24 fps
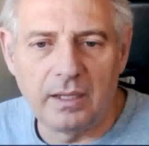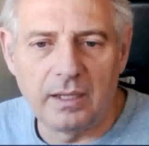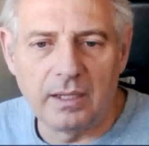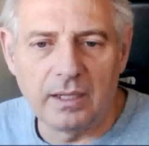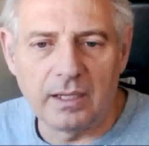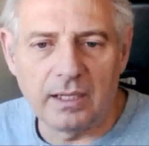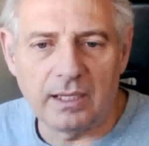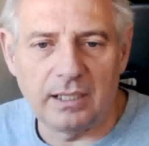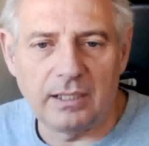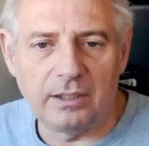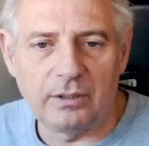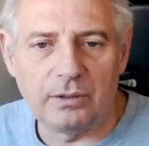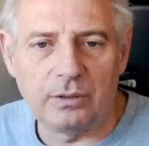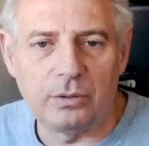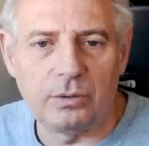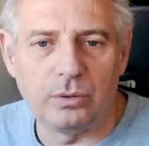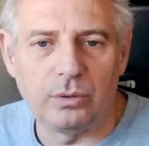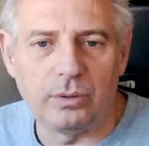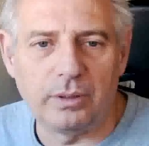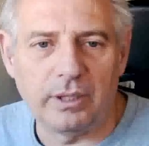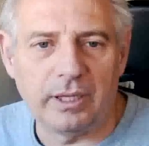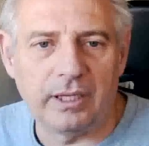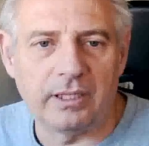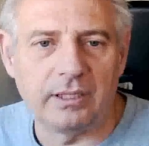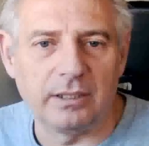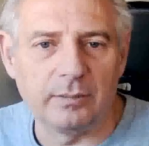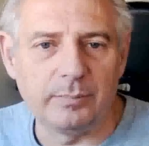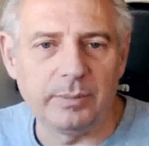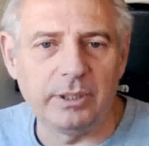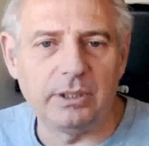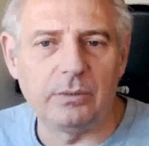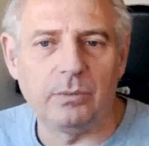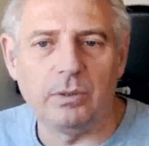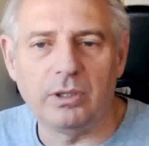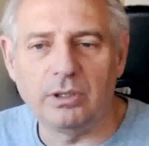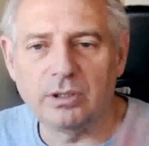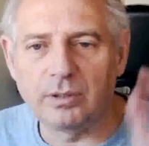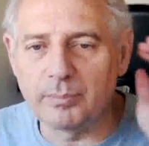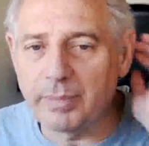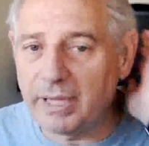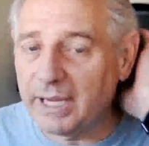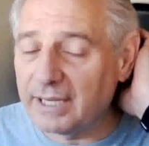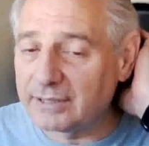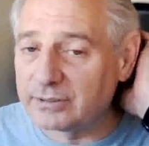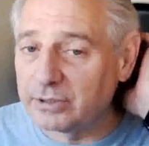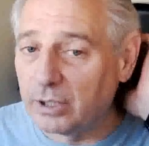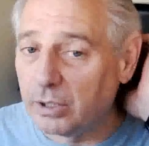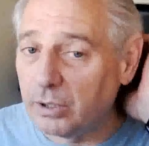Hello, and a big welcome
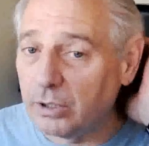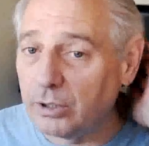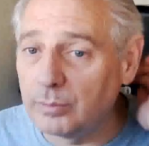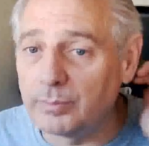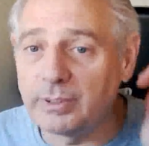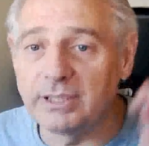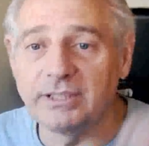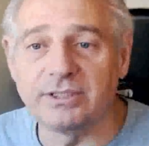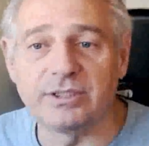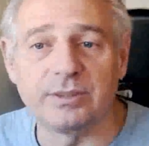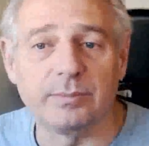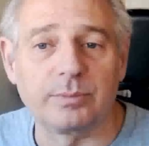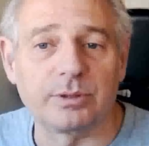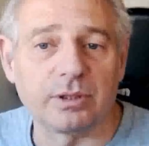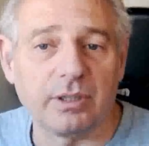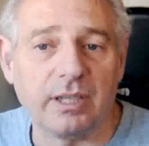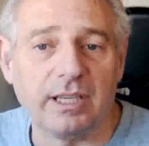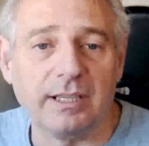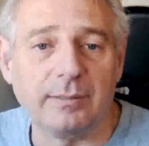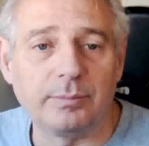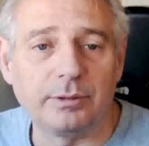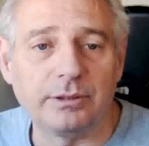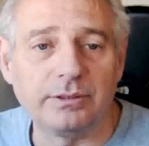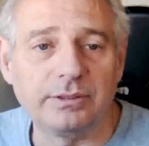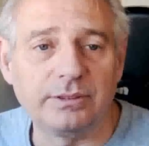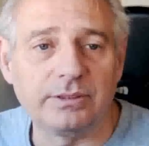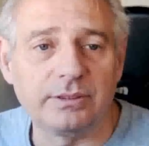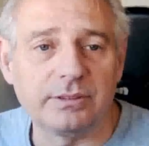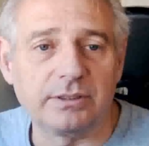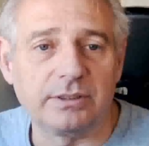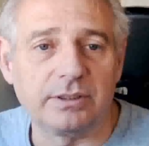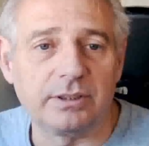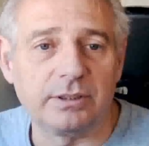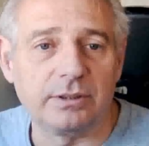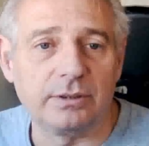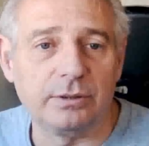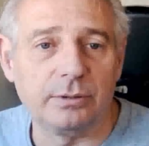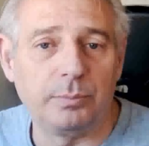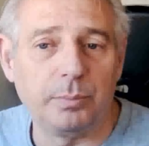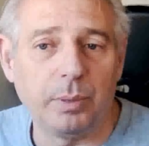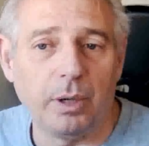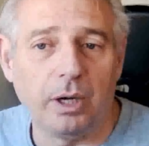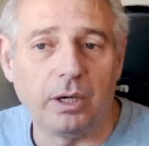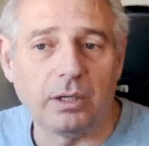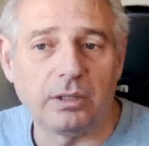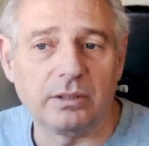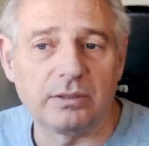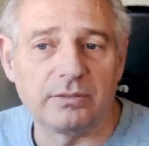back to all my subscribers to
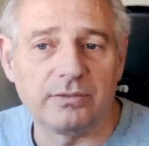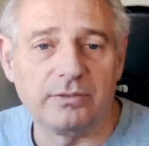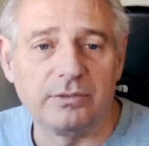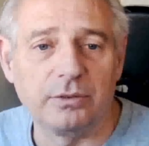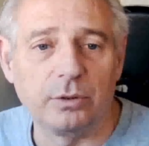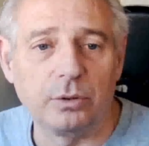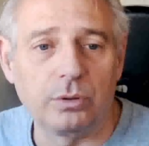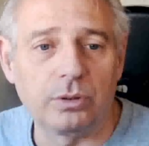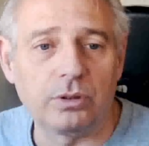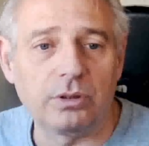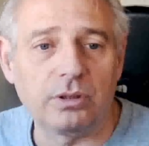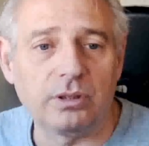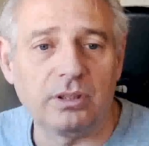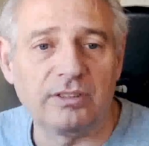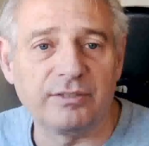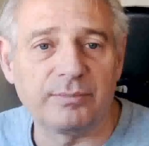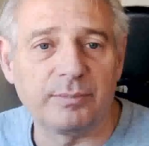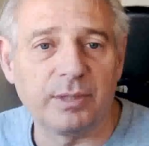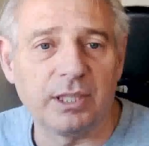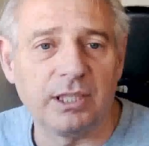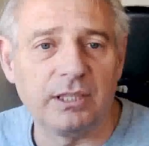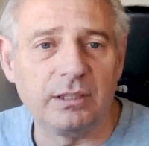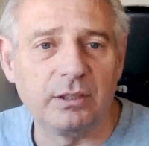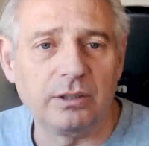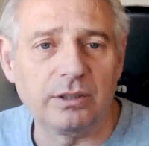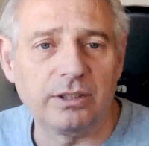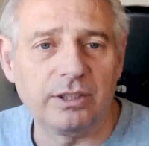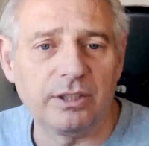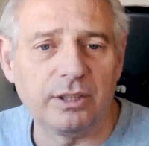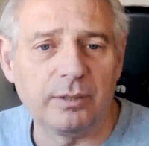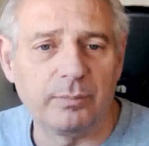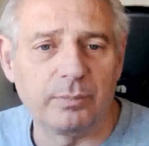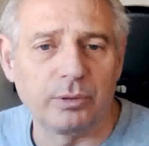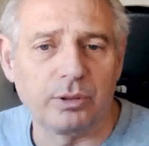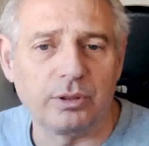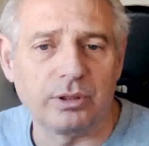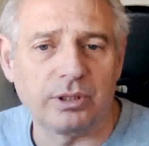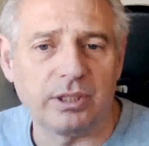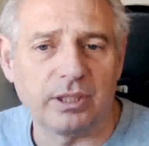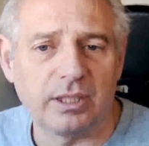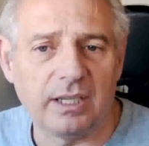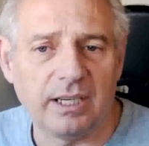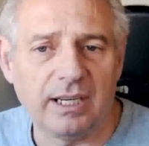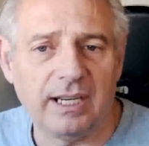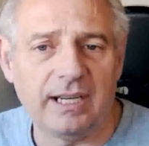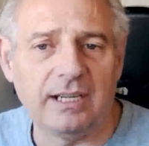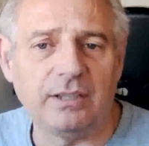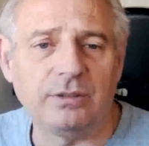part 4 of my look at the book
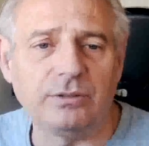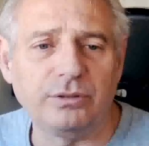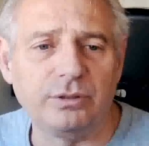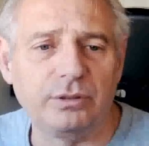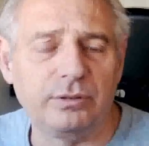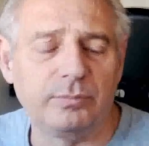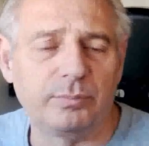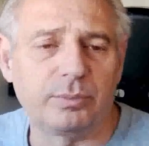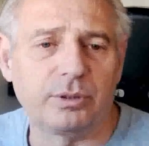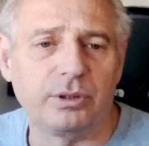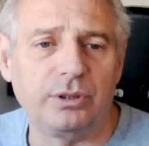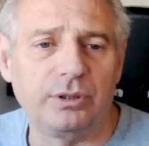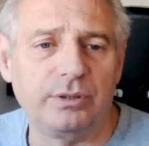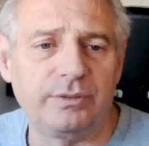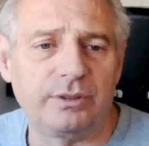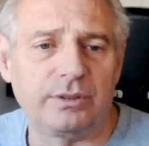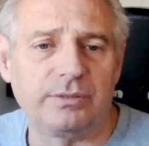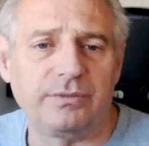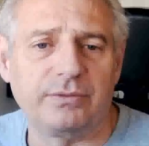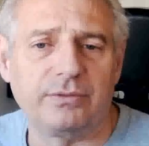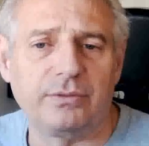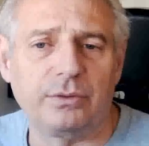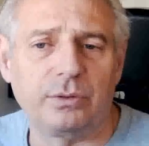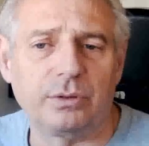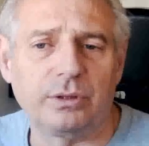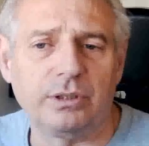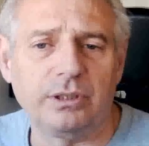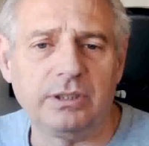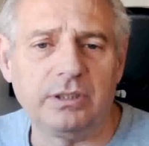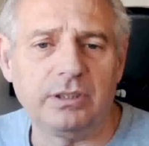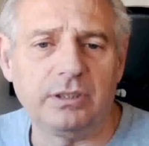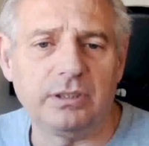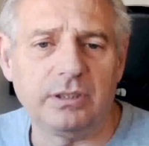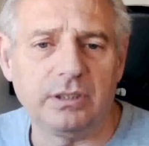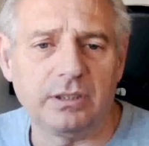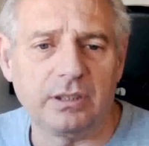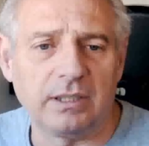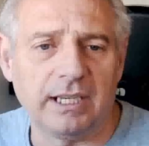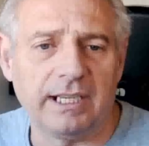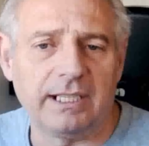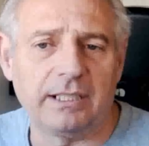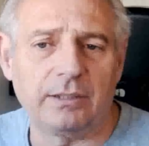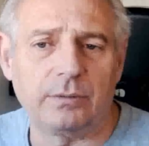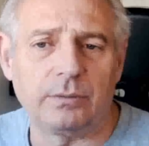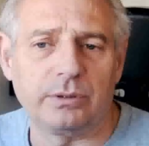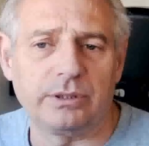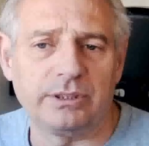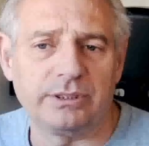How to Improve Your Foreign
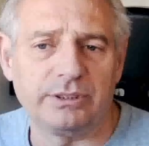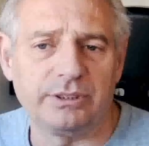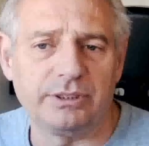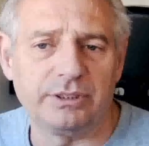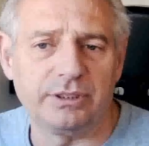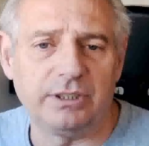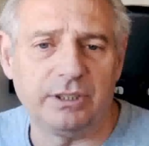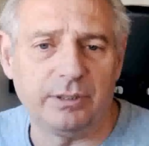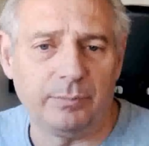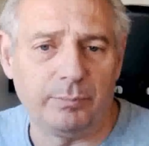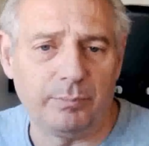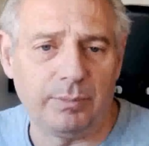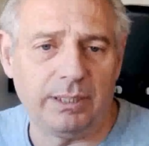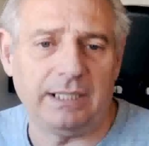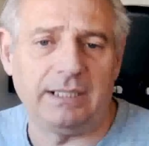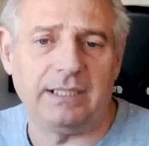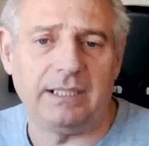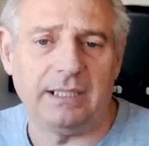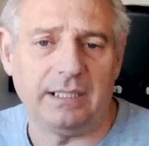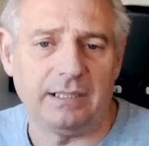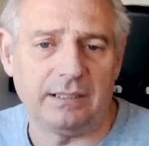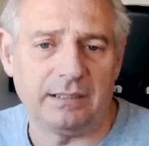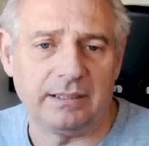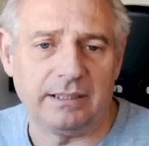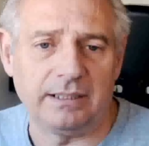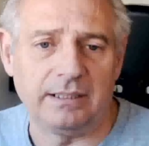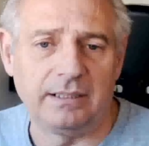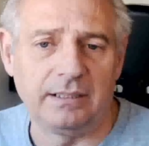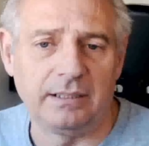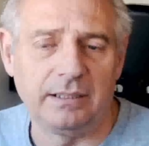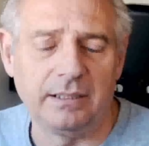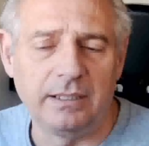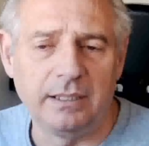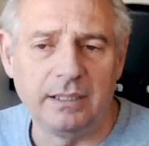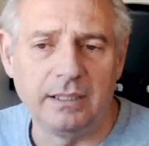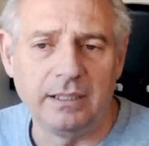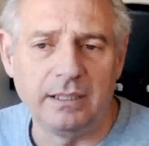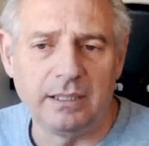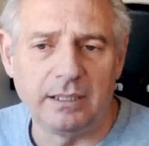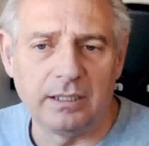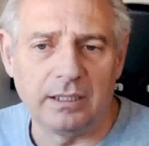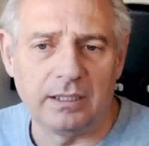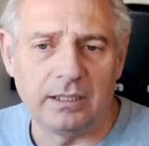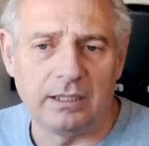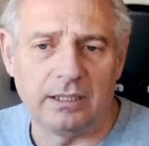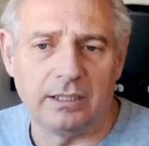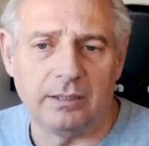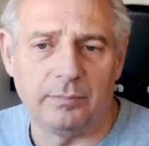Language Immediately
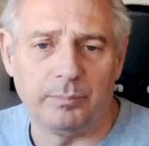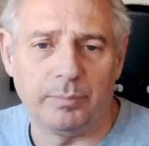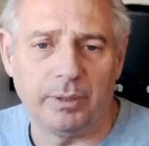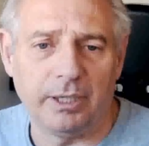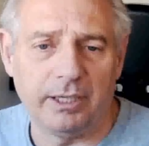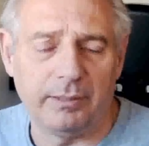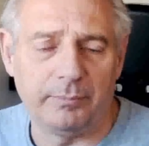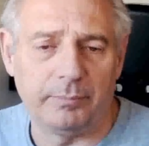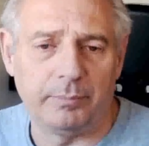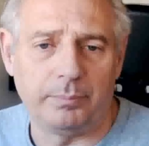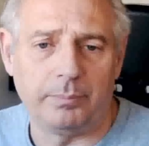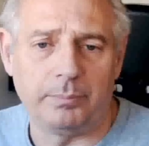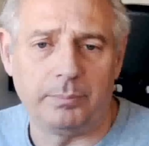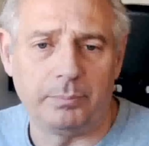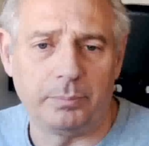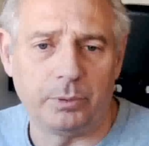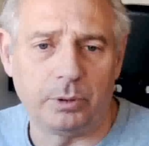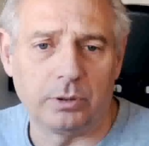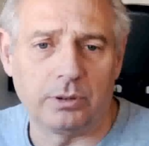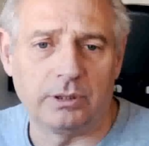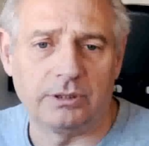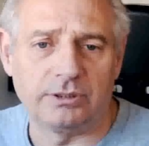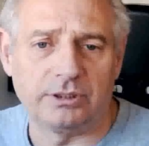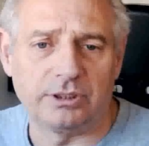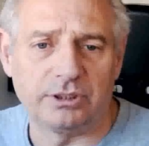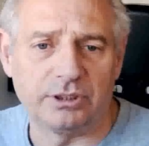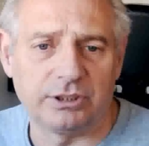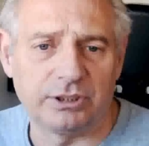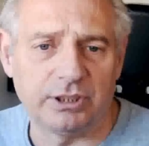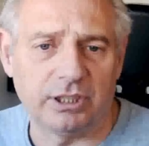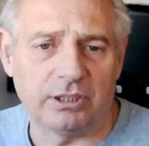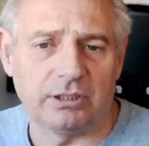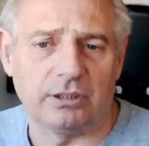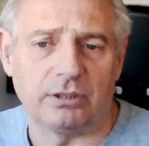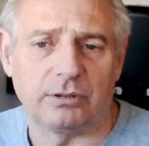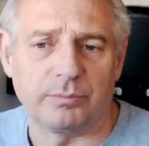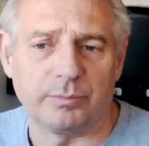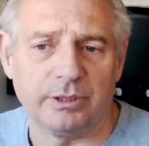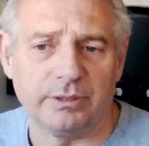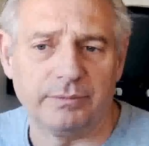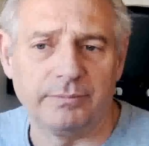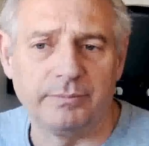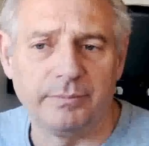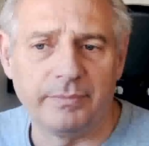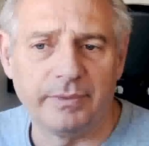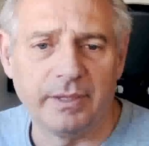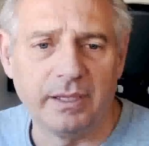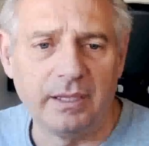by Boruch Shuckelman.
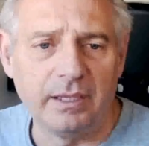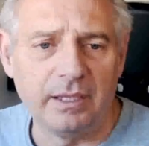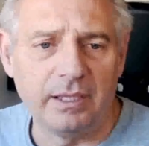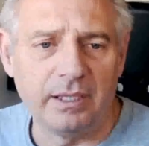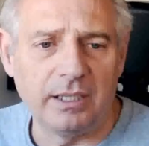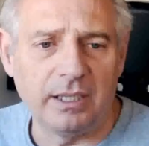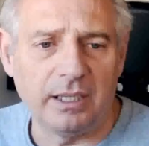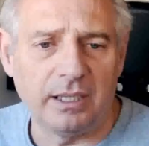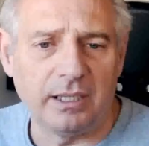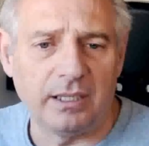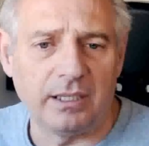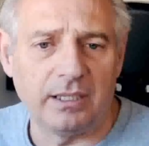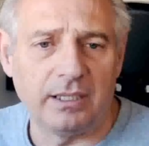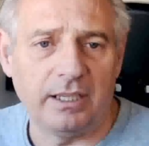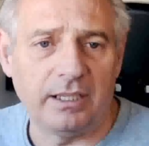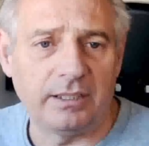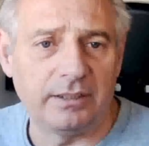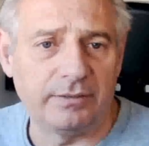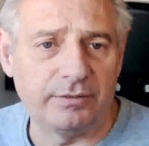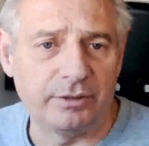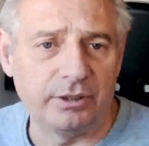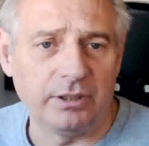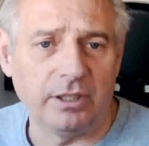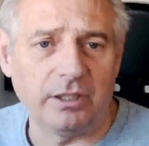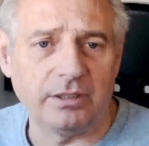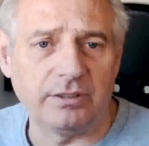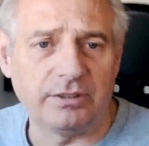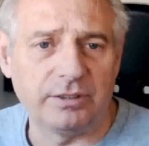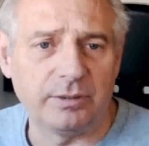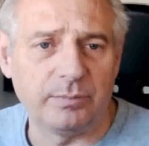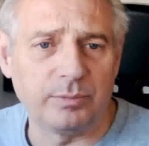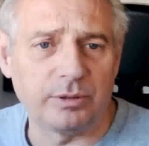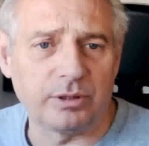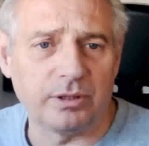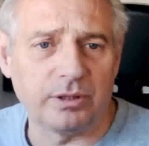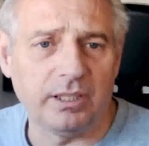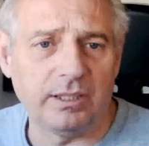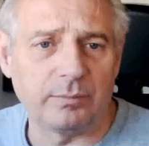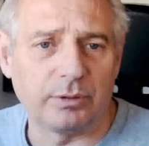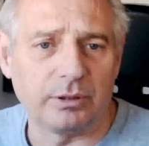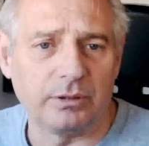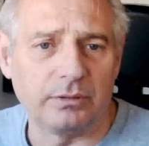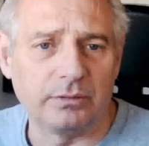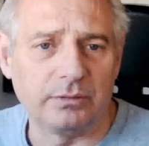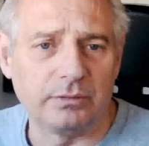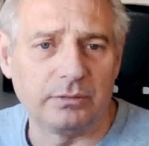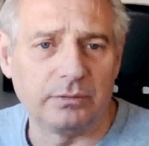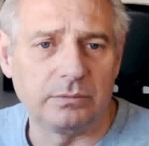And if you're not a
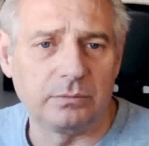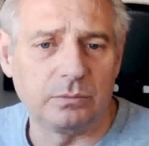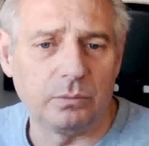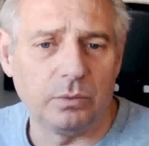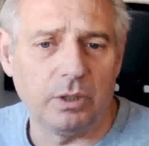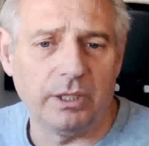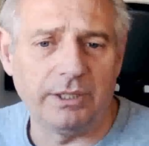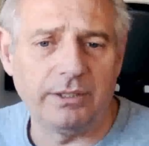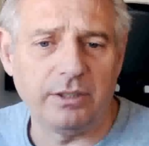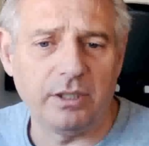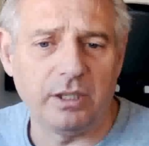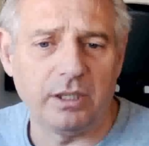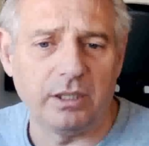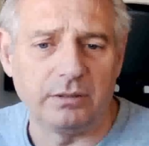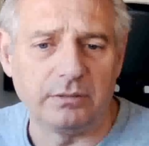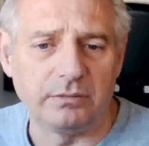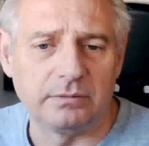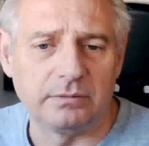subscriber, why not?